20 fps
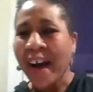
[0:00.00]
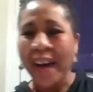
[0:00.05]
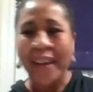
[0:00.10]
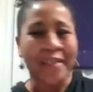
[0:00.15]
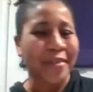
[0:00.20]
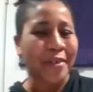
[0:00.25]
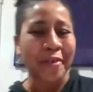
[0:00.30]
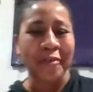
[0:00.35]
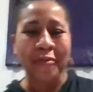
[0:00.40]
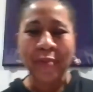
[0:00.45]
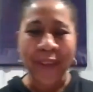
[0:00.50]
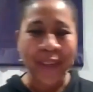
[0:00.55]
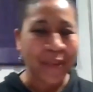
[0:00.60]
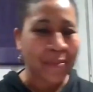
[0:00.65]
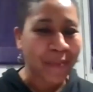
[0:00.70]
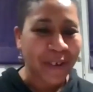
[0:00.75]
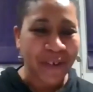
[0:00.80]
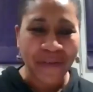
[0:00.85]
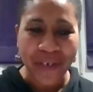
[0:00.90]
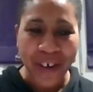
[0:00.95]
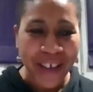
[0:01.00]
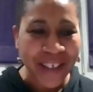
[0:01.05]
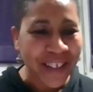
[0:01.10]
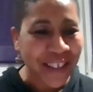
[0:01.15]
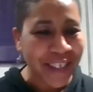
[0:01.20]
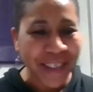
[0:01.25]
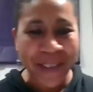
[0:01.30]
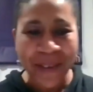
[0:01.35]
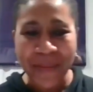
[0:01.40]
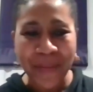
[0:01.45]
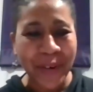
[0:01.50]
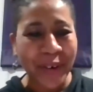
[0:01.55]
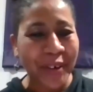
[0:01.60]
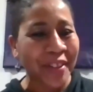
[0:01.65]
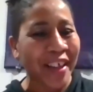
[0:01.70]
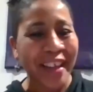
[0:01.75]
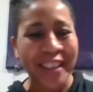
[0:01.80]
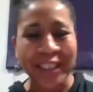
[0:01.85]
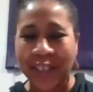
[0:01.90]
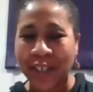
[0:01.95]
I don't know if we can be friends anymore.
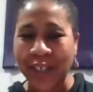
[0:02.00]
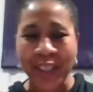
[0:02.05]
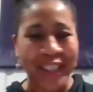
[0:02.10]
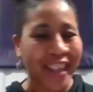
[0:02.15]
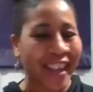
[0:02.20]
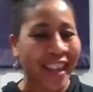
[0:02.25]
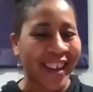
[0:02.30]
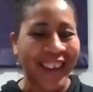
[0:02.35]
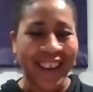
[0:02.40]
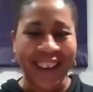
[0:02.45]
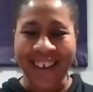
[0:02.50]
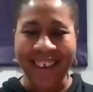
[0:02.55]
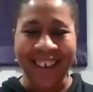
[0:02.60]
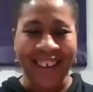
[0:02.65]
That just like,